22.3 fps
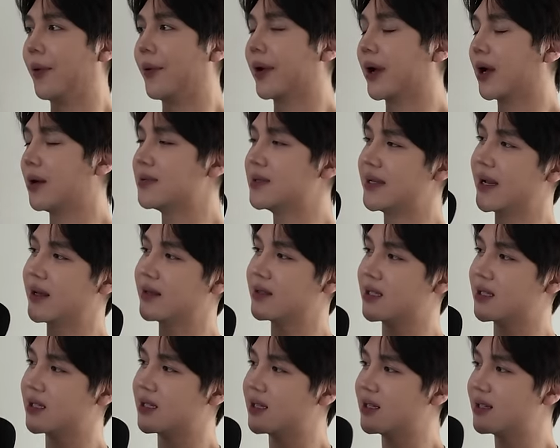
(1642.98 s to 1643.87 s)
But when it comes down
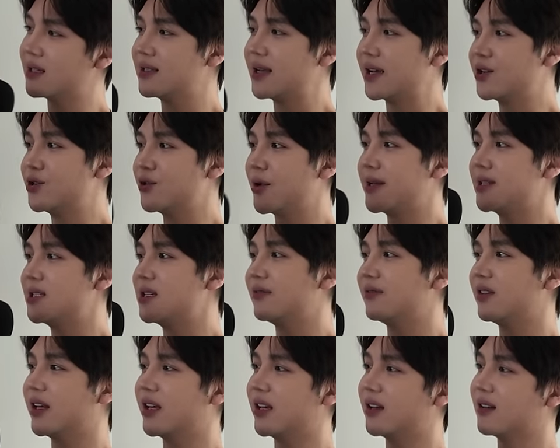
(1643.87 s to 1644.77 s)
to mm-hmm. sexual
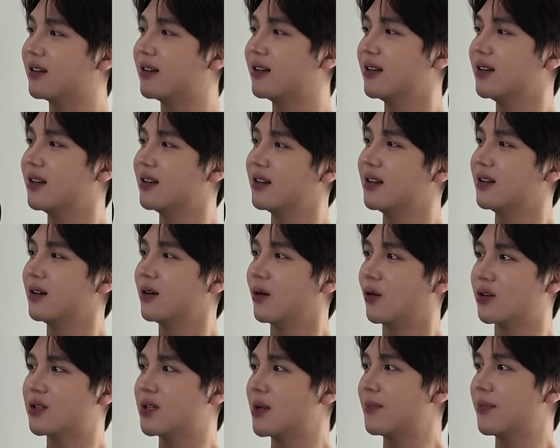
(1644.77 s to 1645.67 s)
activity mm-hmm.
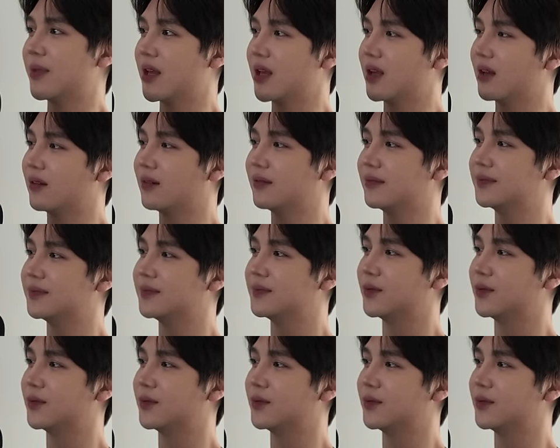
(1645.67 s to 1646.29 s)
or something,